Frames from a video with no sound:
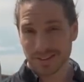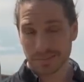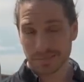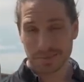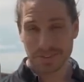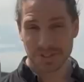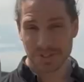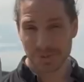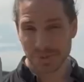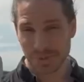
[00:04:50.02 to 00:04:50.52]

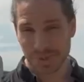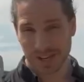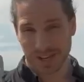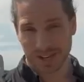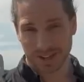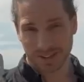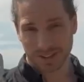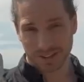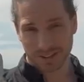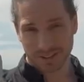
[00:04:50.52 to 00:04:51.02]
But don't do
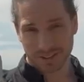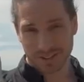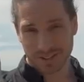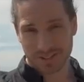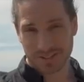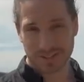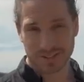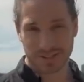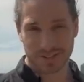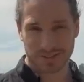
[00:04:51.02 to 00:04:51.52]
that,
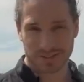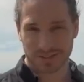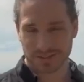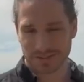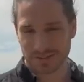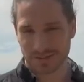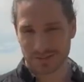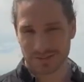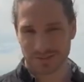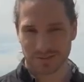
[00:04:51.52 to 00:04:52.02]
that's just,
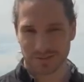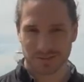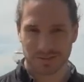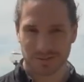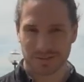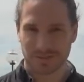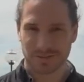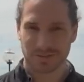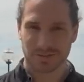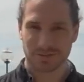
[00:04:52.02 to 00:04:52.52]

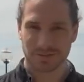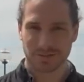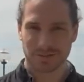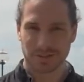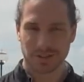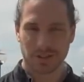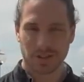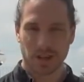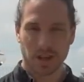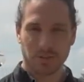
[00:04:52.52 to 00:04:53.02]

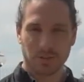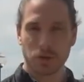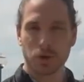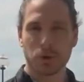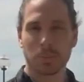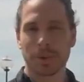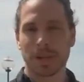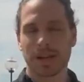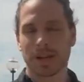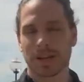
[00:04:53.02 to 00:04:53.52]
if
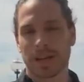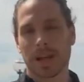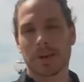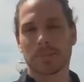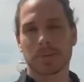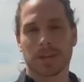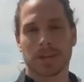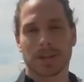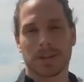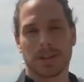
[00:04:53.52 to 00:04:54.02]
you're playing
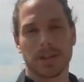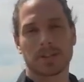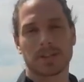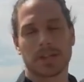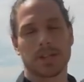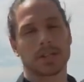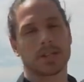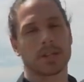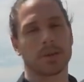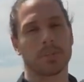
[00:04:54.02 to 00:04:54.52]
games like this,
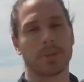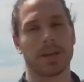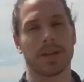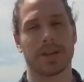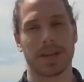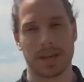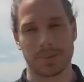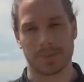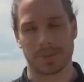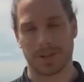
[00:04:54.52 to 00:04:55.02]
he's gonna play
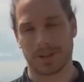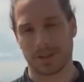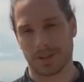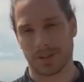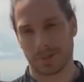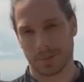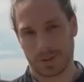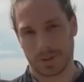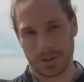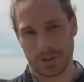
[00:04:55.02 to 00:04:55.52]
games like
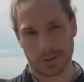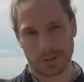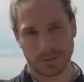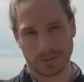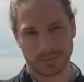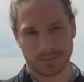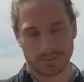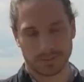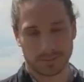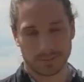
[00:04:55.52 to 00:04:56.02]
this with you.
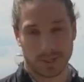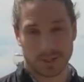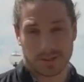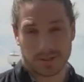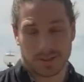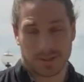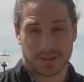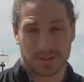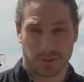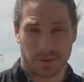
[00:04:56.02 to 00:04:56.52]

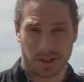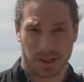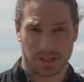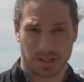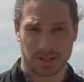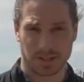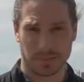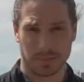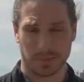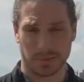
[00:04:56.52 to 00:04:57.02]
It's really that
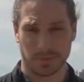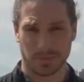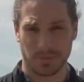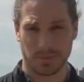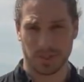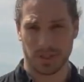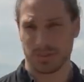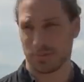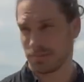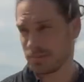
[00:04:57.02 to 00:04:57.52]
simple.
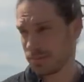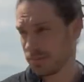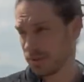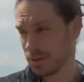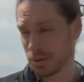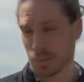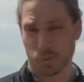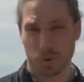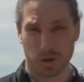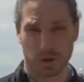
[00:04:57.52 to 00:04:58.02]

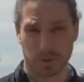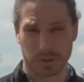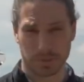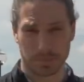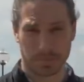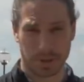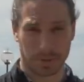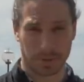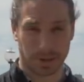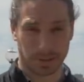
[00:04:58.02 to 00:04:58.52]
The world's a
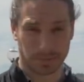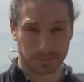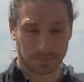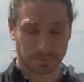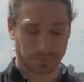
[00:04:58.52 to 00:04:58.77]
mirror.